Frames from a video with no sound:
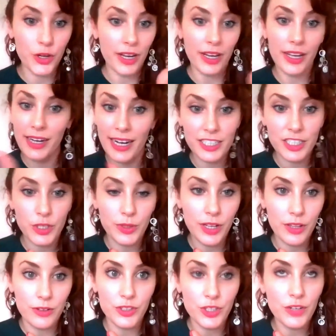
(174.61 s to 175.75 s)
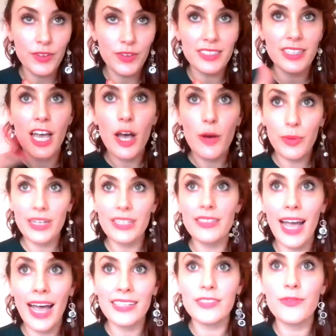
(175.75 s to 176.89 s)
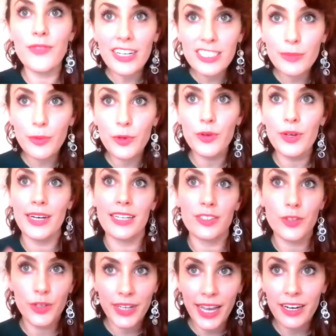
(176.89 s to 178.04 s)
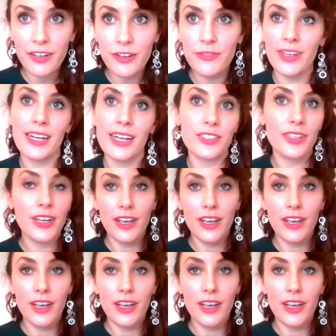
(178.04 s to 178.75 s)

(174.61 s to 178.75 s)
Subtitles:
can connect it to another service, but it's as flexible and as creative and as,